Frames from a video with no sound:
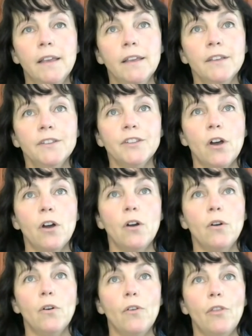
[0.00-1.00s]

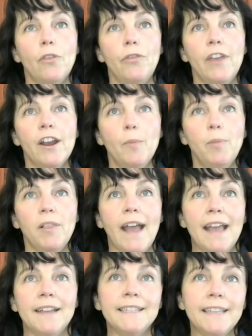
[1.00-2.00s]
So their
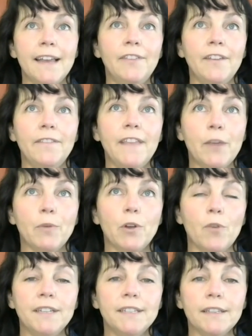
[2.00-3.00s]
plan said that they were
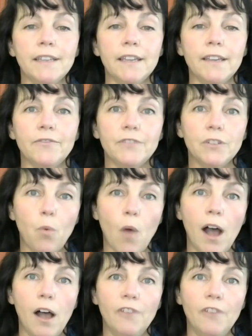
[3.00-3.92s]
going to leave 12